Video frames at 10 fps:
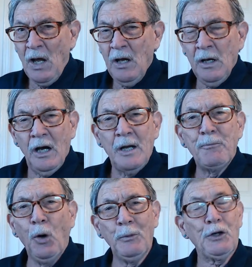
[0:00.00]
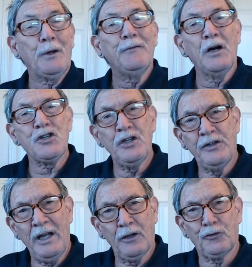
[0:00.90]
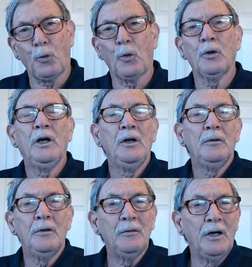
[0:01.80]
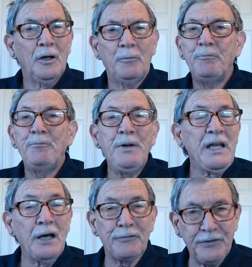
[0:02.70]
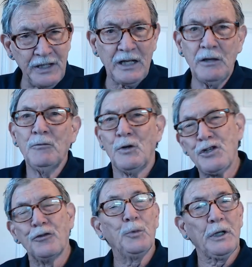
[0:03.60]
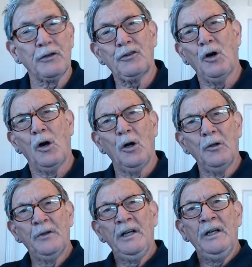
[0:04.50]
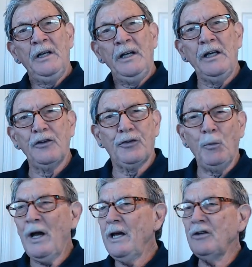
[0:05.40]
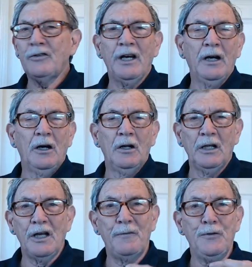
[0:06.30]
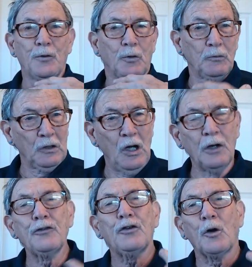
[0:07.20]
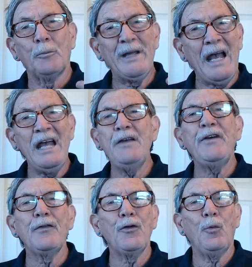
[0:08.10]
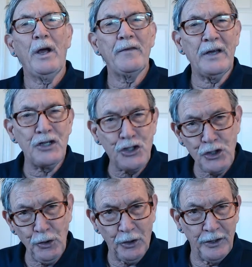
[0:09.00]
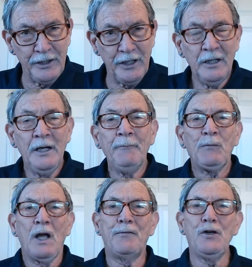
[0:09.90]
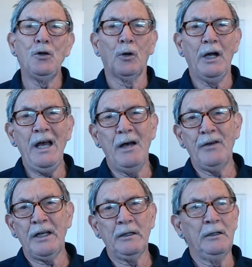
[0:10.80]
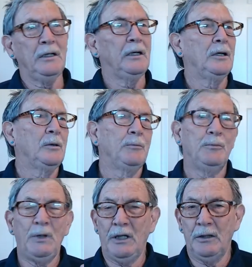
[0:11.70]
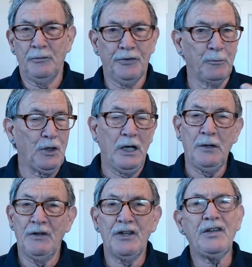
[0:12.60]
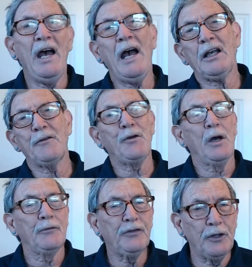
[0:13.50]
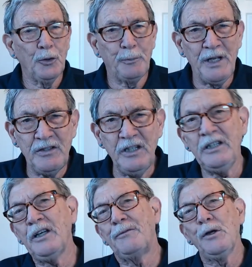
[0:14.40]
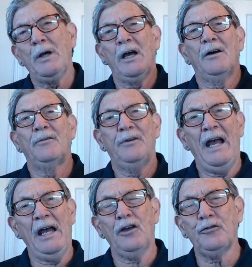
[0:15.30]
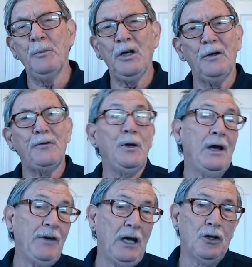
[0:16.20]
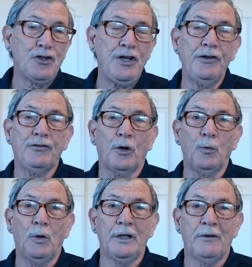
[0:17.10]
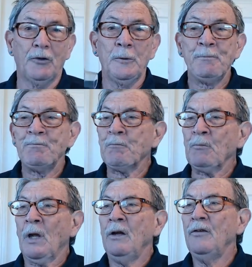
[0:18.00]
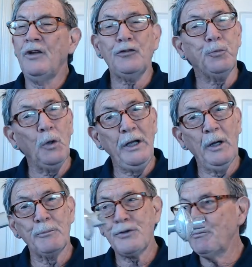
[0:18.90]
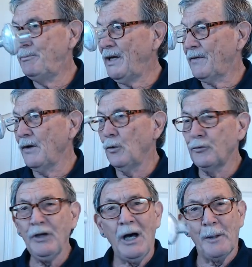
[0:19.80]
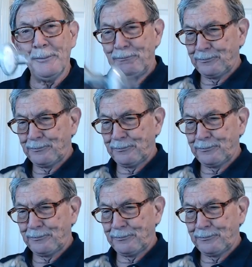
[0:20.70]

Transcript: A pulmonary function test, or PFC, which is what it's called, is a way to tell if your lungs are behaving the way they should. If you are having some kind of an attack, if you have COPD, if you have asthma, if you have allergies or whatever, this will help pick those up.